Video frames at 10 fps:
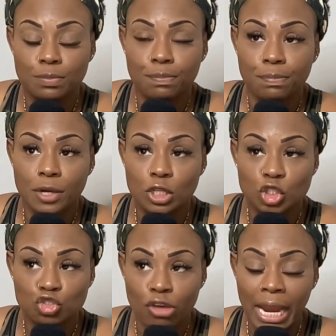put a
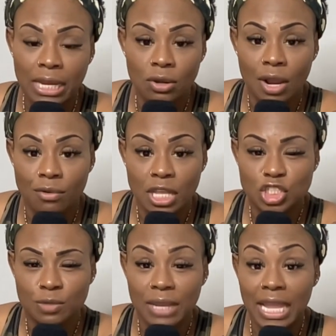strain on our
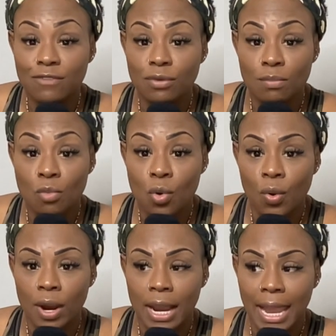relationship even
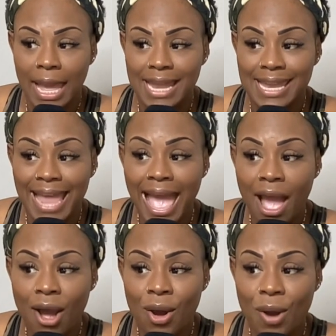more. And
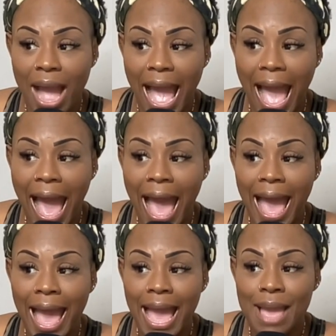now
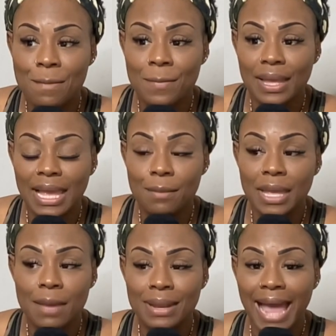
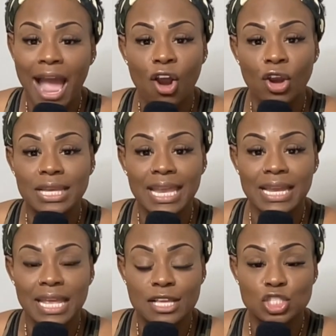him and I are
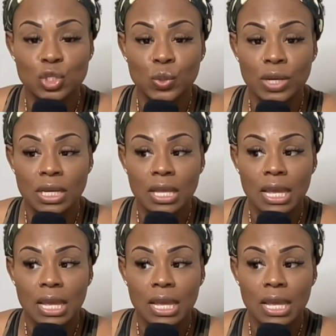getting into it